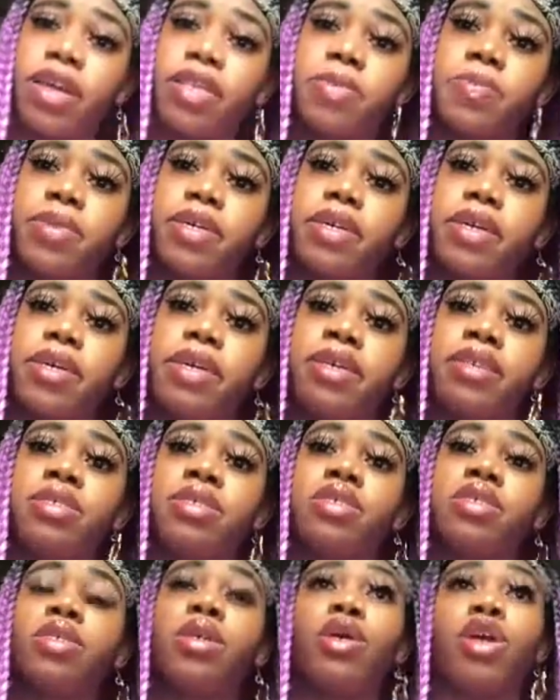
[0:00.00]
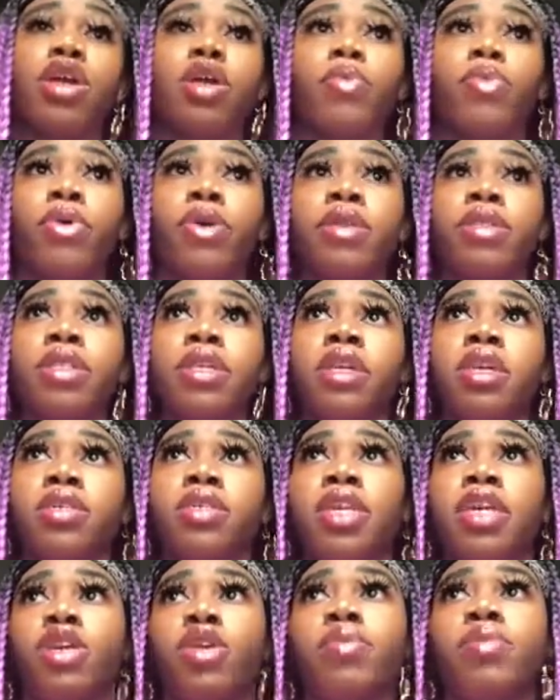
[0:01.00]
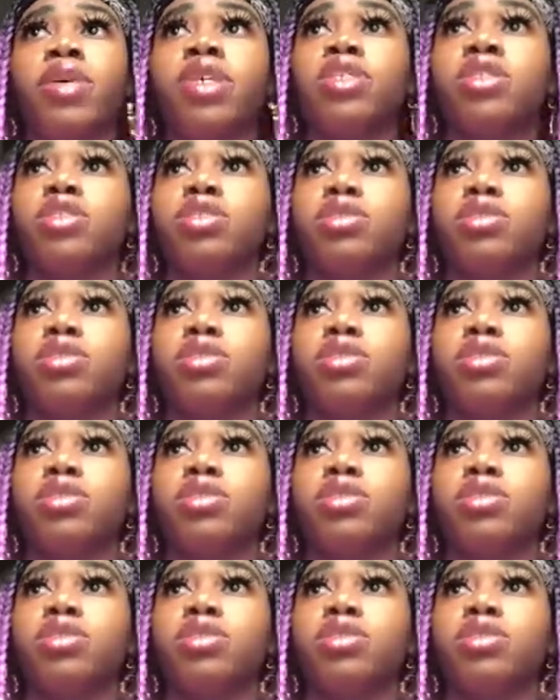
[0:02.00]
because there are important things that you miss,